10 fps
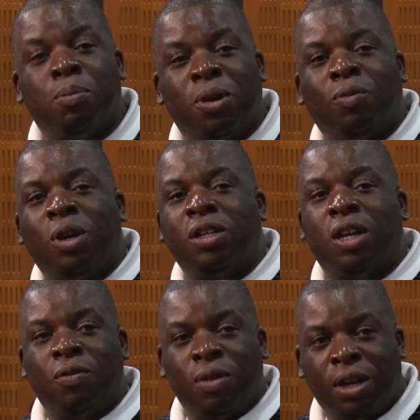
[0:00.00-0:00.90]
But what you
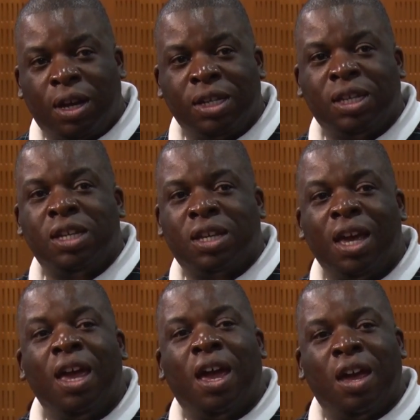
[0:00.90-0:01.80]
don't realise is that
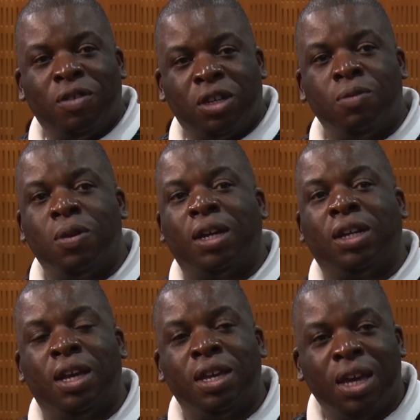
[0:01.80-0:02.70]
every time you
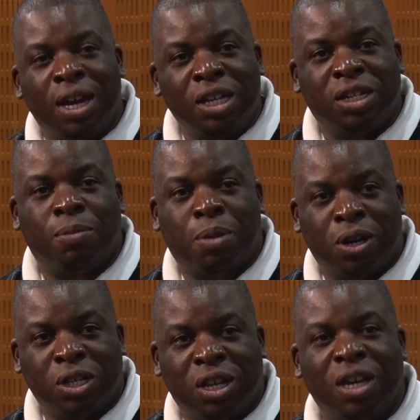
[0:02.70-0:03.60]
actually engage that
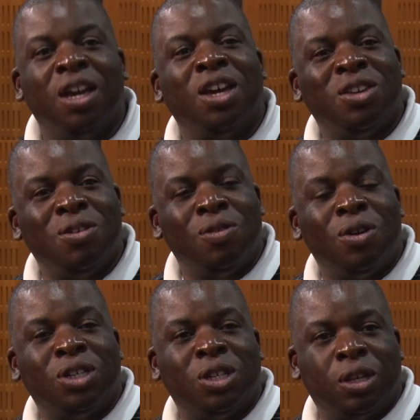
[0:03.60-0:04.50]
boxer, you
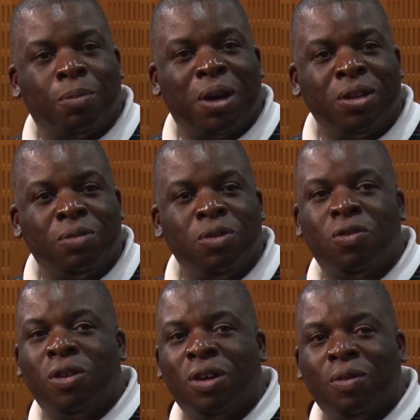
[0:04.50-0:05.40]
learn something about them. You
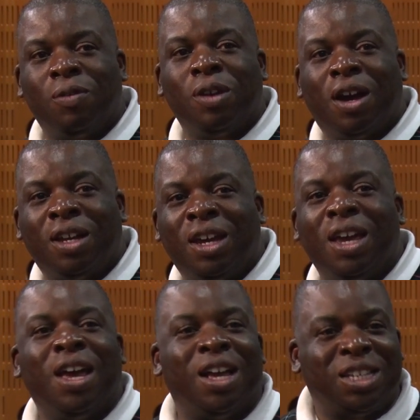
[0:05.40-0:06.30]
learn, are they
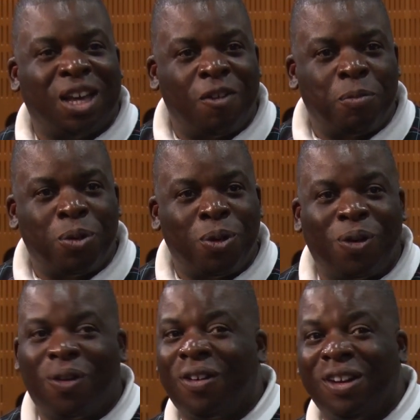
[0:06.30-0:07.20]
a southpaw
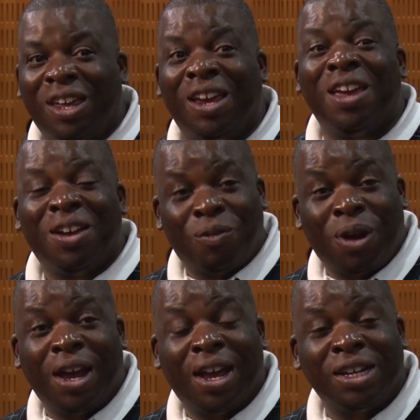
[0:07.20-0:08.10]
or are they
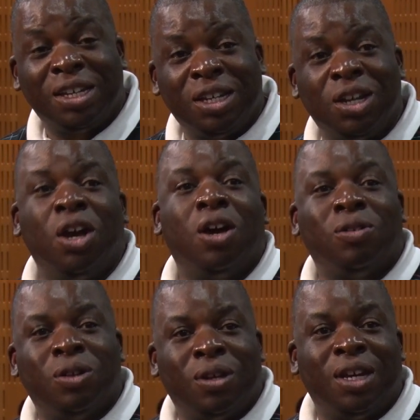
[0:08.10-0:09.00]
right-handed? Or
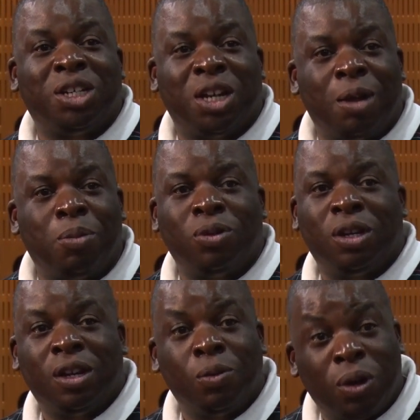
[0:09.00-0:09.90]
do they jab or do
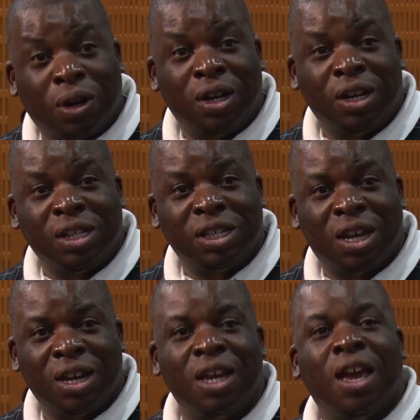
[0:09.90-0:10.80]
they work on an inside?